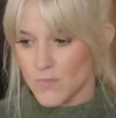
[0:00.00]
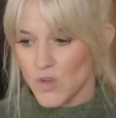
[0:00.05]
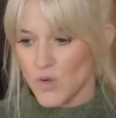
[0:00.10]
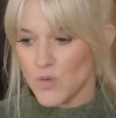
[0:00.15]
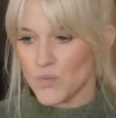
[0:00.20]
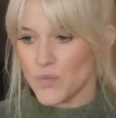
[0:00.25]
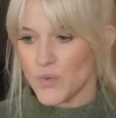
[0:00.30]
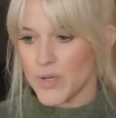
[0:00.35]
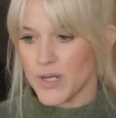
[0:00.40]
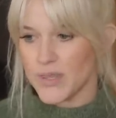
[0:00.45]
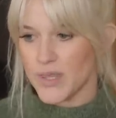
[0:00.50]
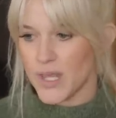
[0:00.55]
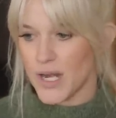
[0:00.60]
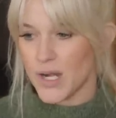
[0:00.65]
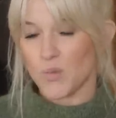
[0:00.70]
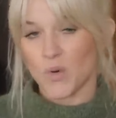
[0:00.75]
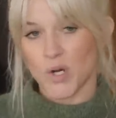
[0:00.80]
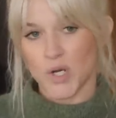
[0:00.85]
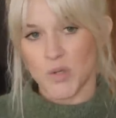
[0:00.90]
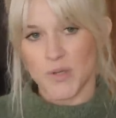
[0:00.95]
re- that I
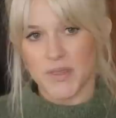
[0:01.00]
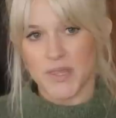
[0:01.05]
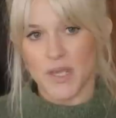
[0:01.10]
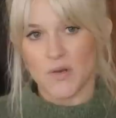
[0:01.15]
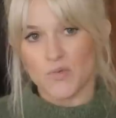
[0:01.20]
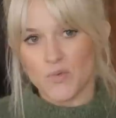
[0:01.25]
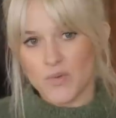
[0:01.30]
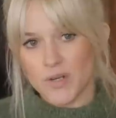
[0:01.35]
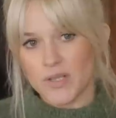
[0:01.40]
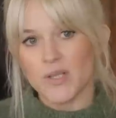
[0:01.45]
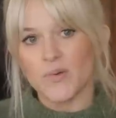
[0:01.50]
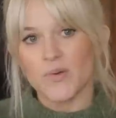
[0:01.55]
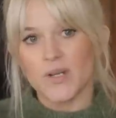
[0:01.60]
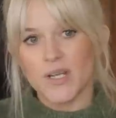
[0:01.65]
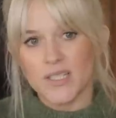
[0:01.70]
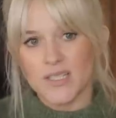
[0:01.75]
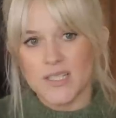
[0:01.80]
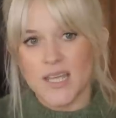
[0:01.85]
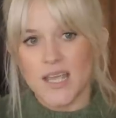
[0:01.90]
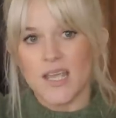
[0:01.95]
work with that really want to
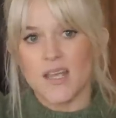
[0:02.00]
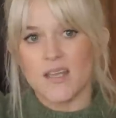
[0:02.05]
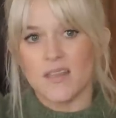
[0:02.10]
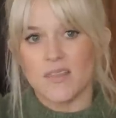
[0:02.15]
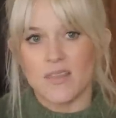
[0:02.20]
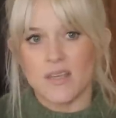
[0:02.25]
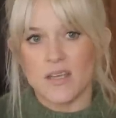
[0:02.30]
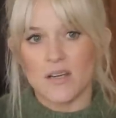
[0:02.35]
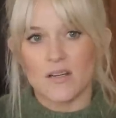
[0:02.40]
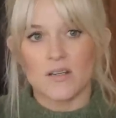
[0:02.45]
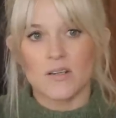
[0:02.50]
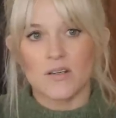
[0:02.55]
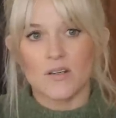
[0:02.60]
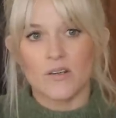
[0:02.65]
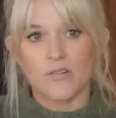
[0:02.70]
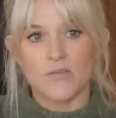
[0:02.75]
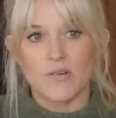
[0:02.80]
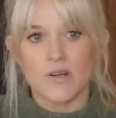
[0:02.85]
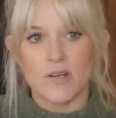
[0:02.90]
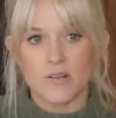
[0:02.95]
take their
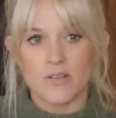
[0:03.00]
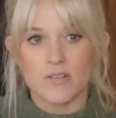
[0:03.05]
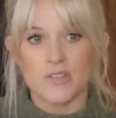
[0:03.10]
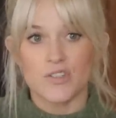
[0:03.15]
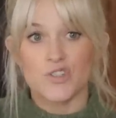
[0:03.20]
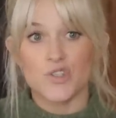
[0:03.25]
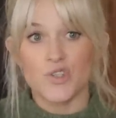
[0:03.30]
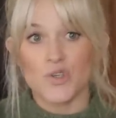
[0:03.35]
careers